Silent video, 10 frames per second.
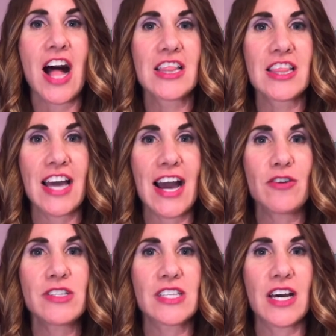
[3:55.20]

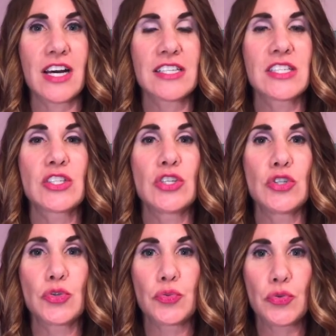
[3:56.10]
allows us to
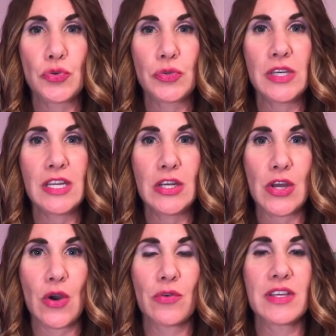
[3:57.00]
truly
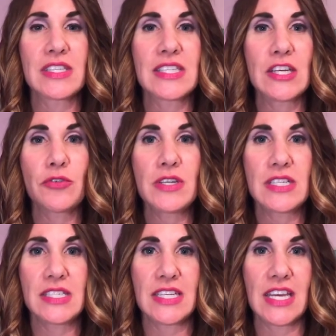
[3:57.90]
know that
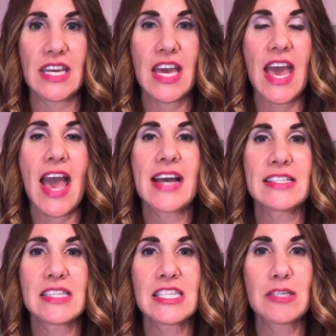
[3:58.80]
synchronicity and